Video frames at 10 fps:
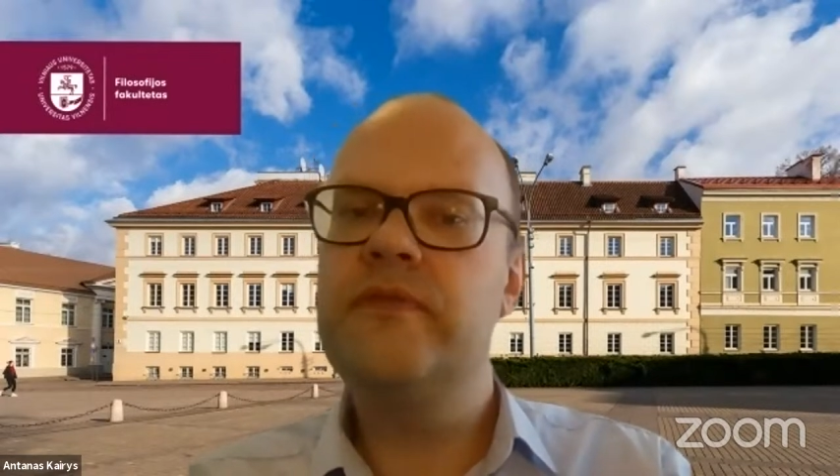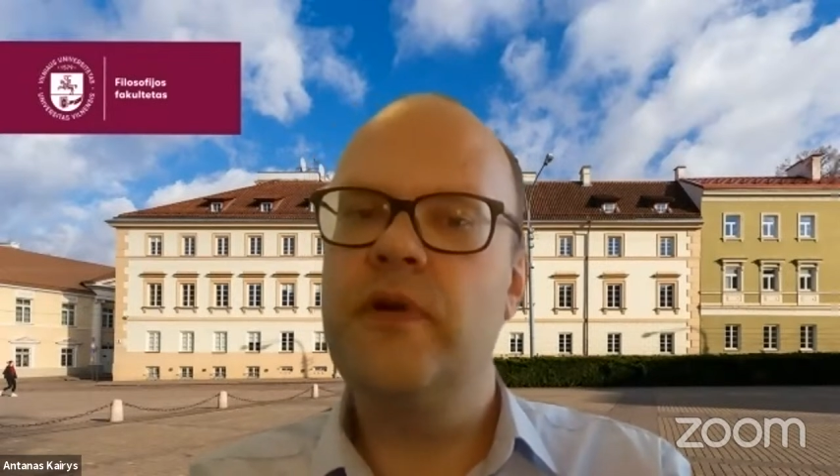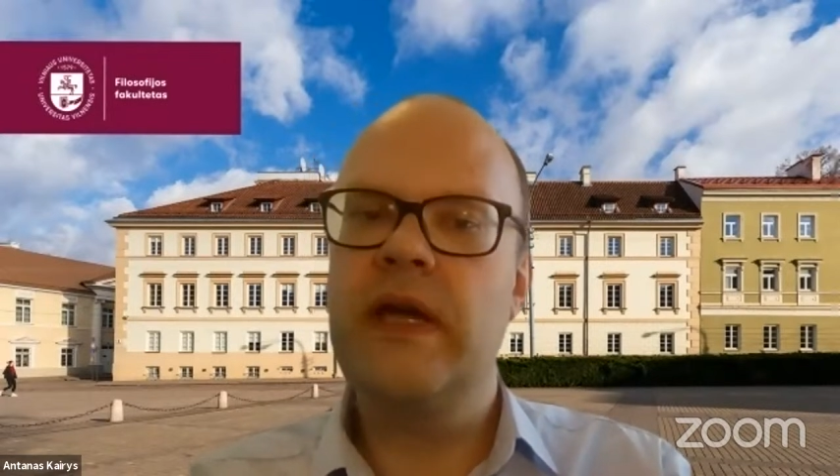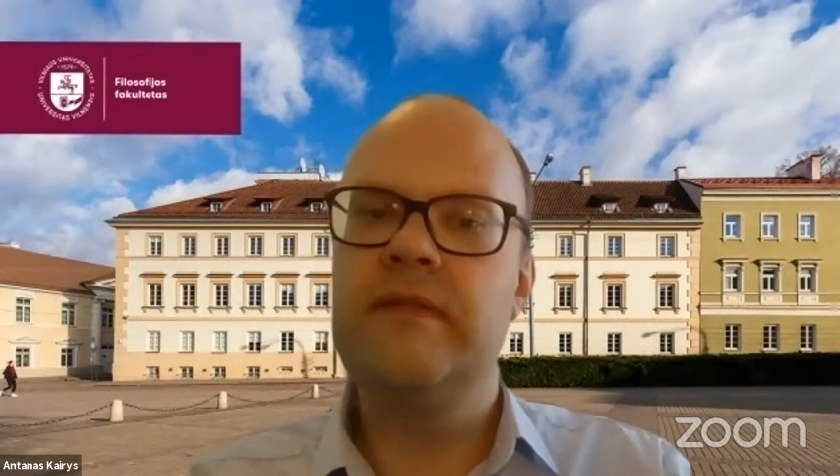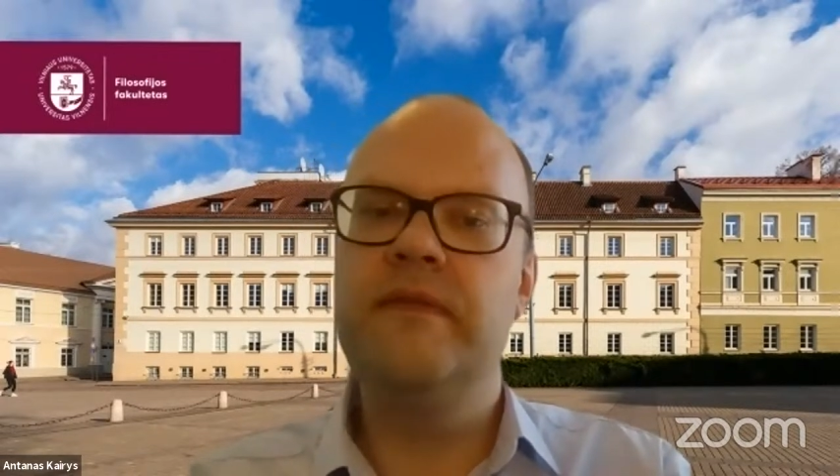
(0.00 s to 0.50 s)

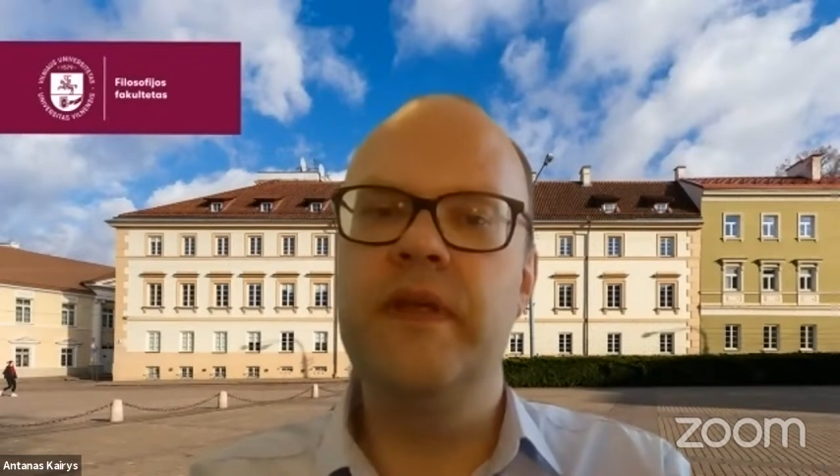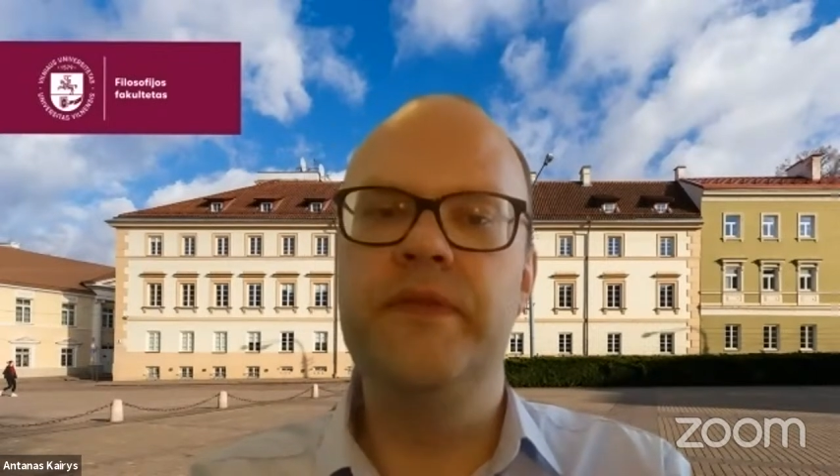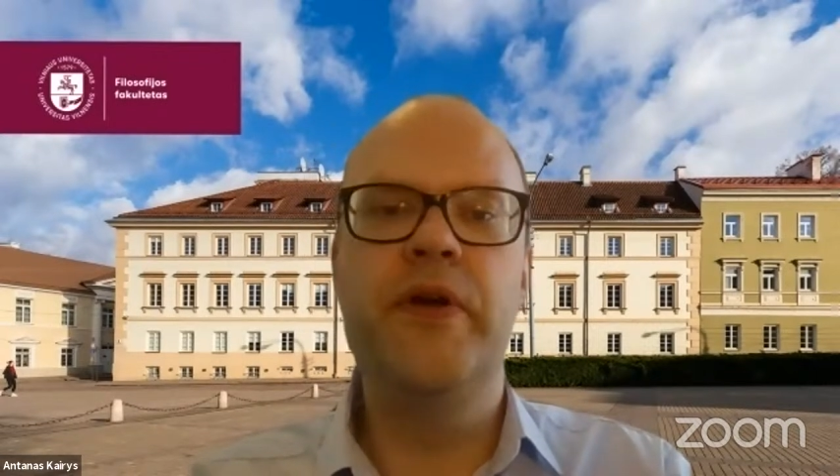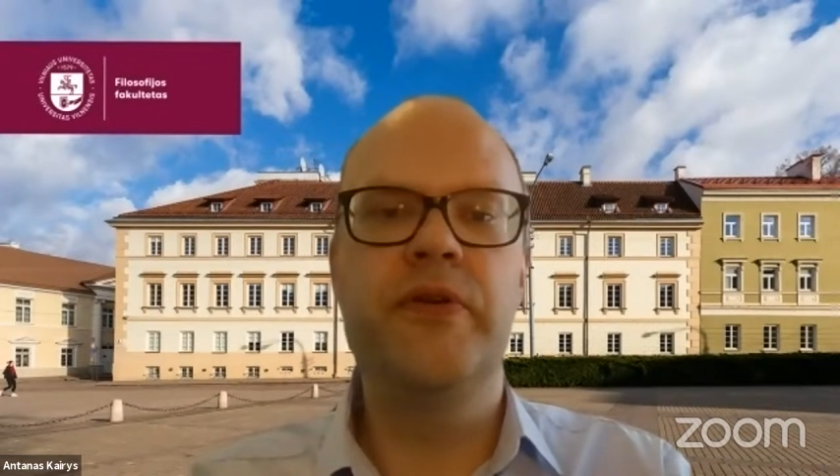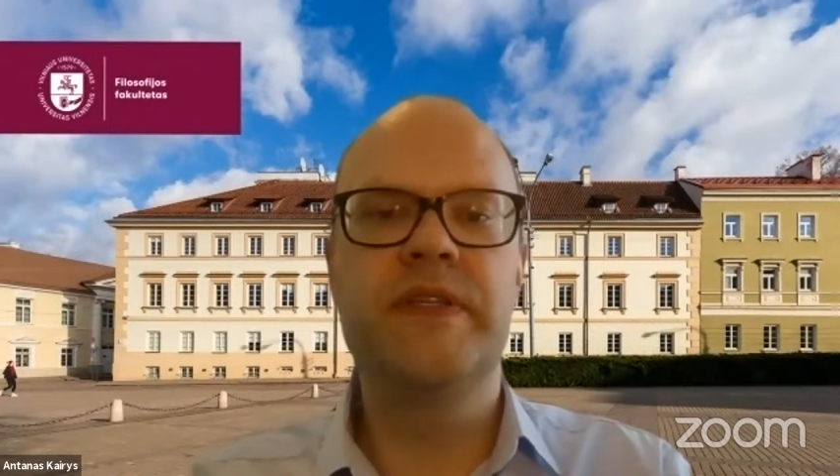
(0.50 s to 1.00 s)
forget that
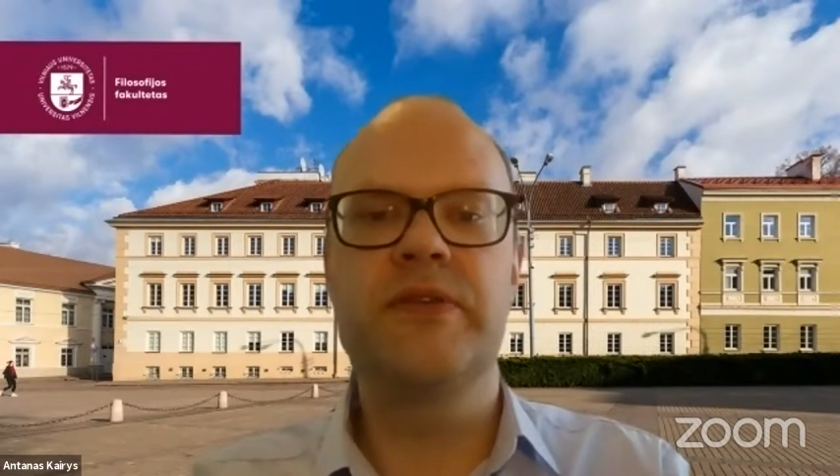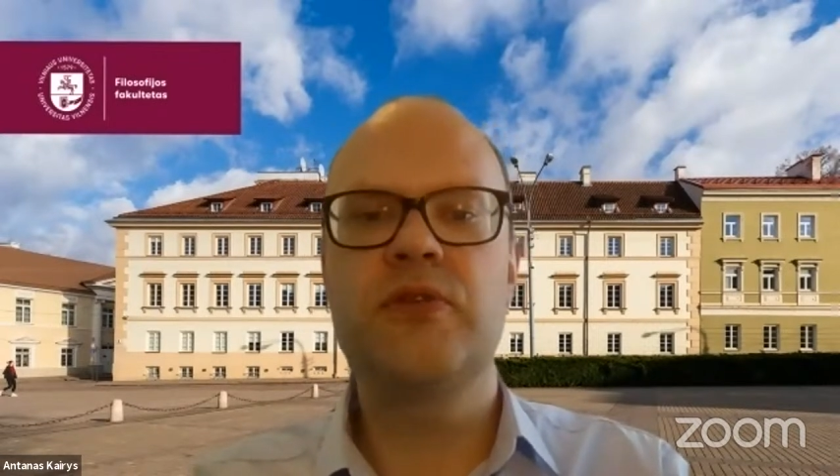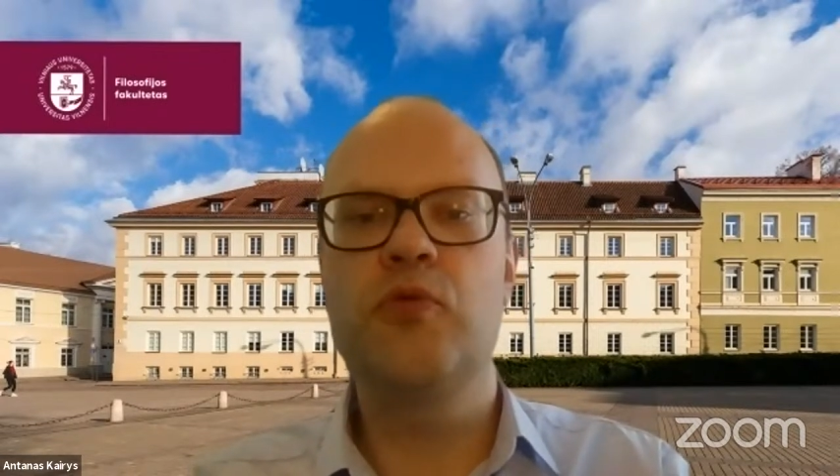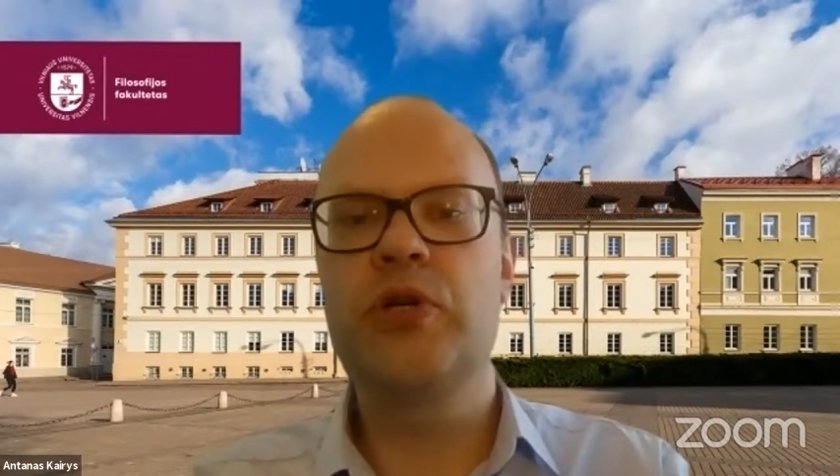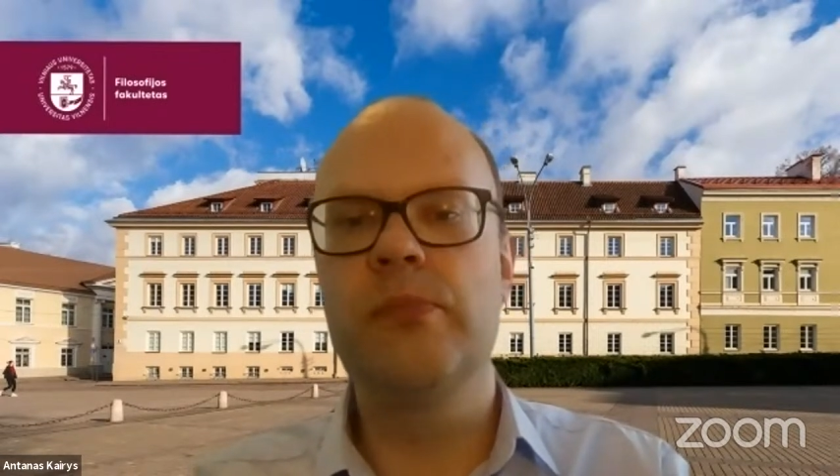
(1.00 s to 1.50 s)
there is a
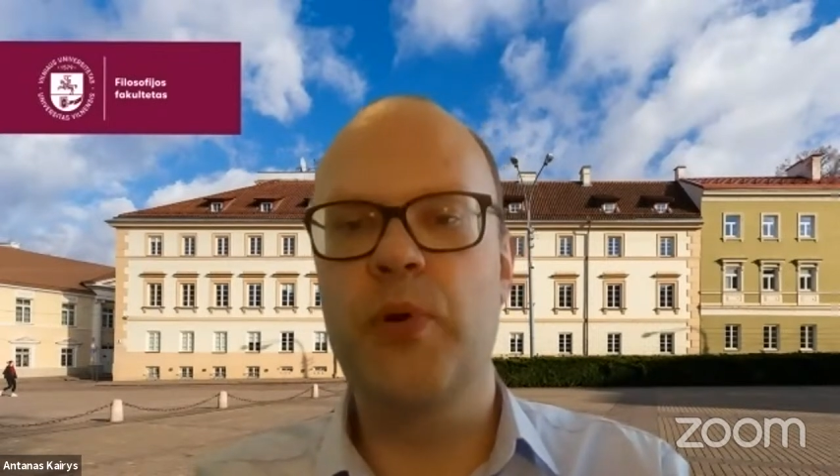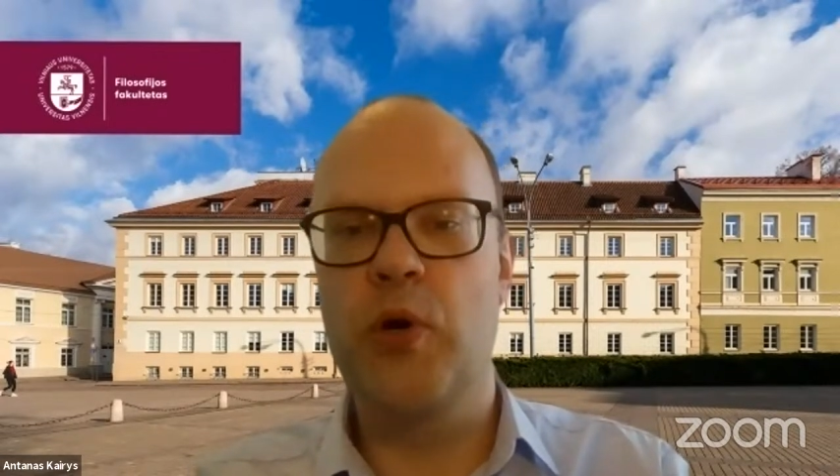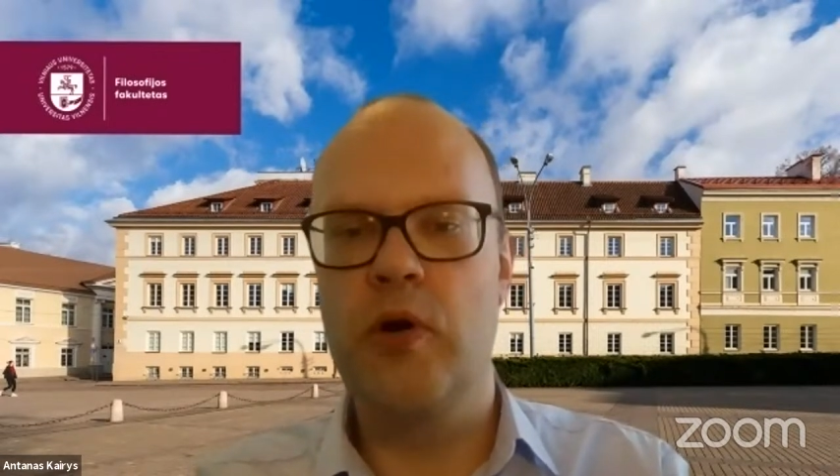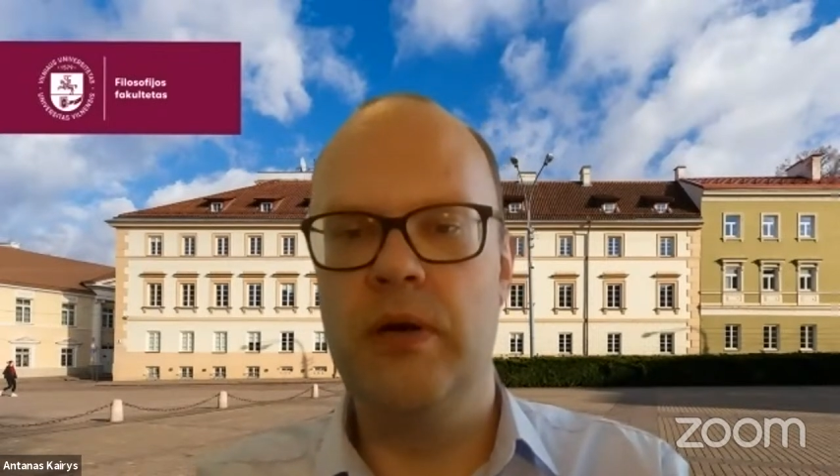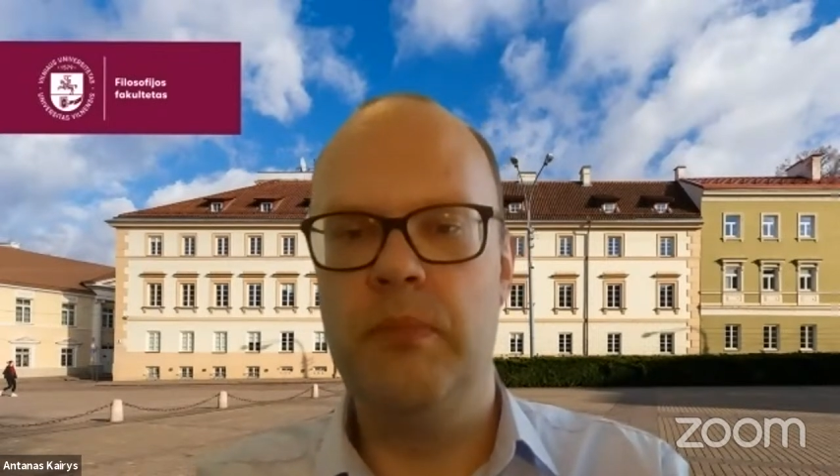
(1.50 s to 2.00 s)
social
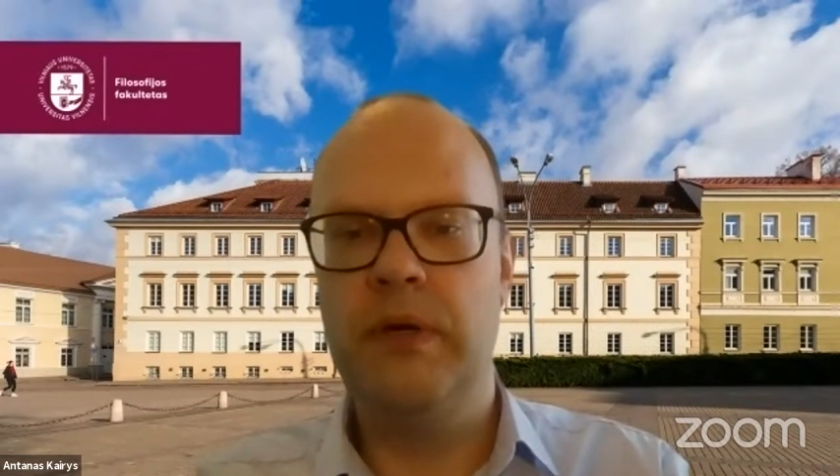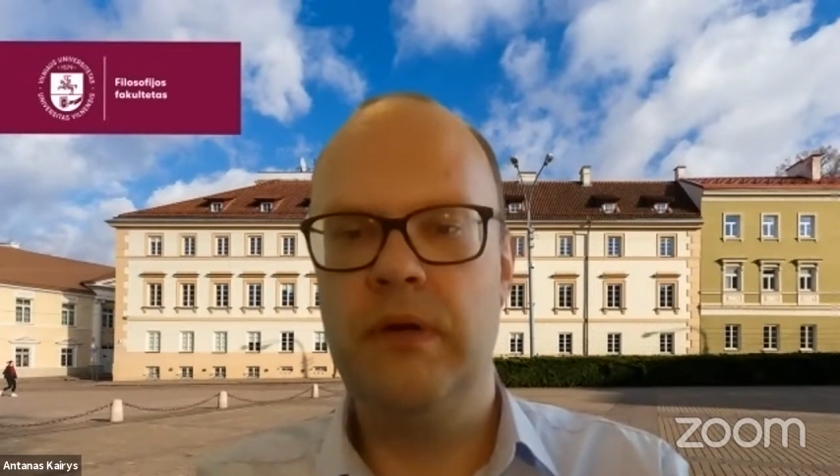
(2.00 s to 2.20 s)
program.